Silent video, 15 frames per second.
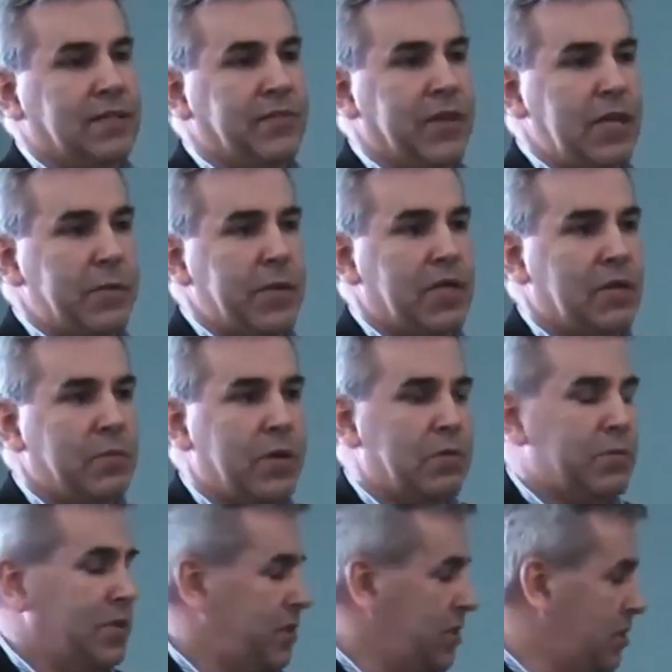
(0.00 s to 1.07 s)
developing at the
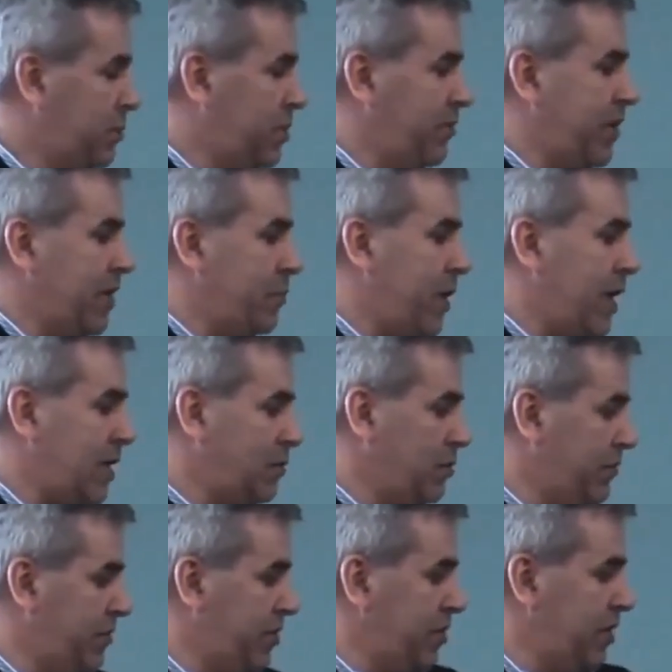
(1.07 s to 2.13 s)
moment to prevent
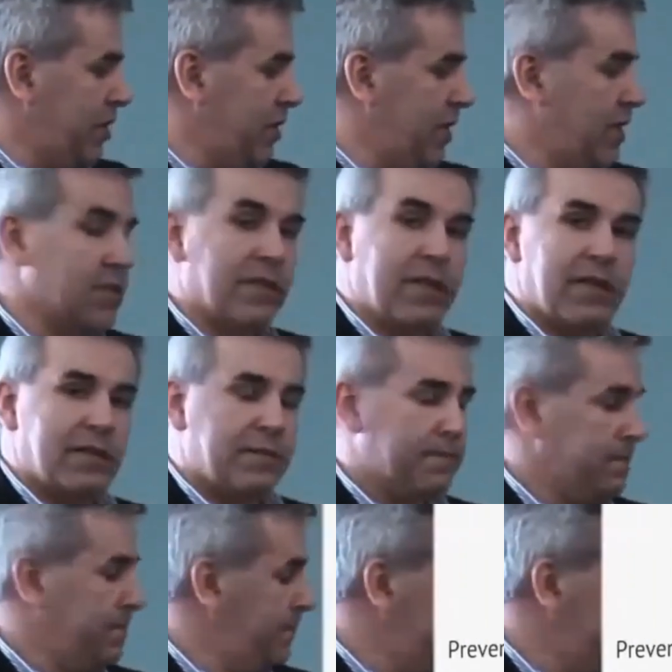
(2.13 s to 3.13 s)
password phishing on the internet.